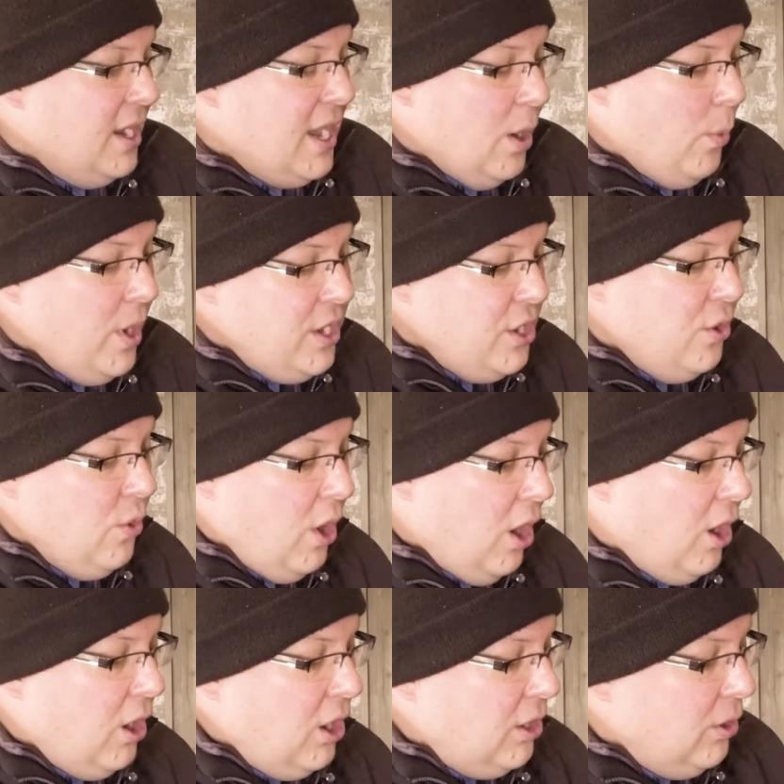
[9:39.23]
Now when you
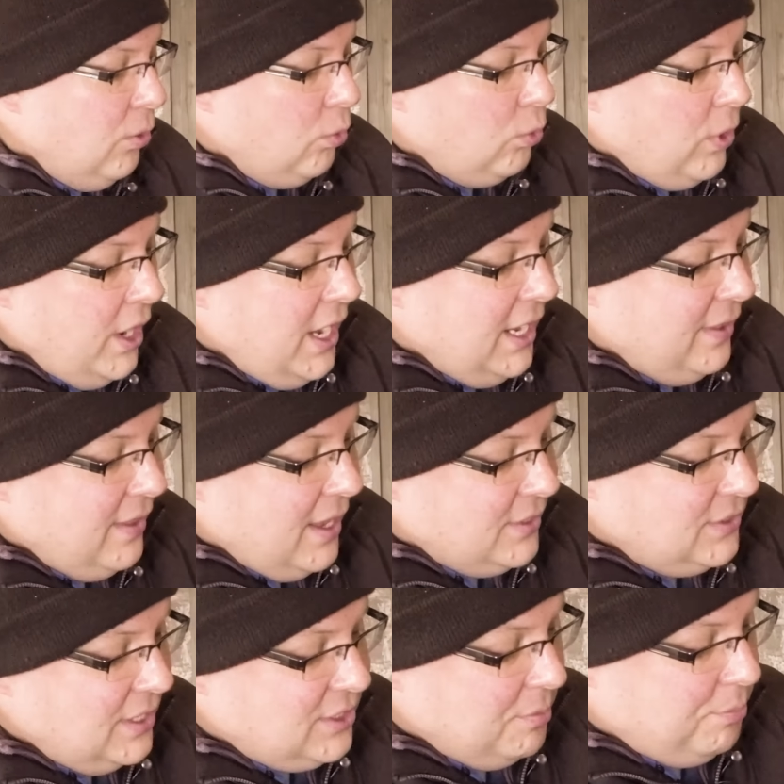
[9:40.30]
are running
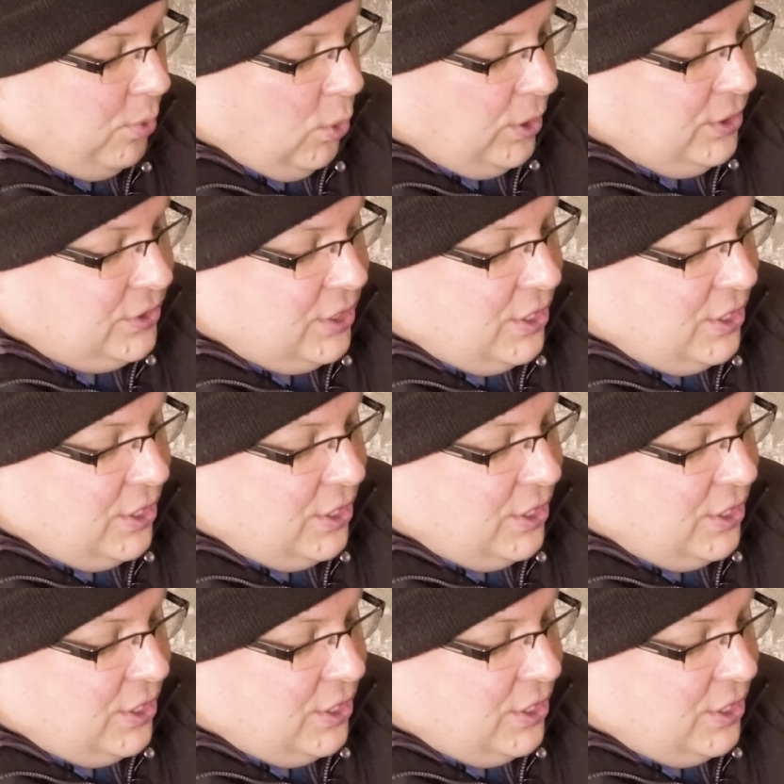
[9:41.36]
this, it's important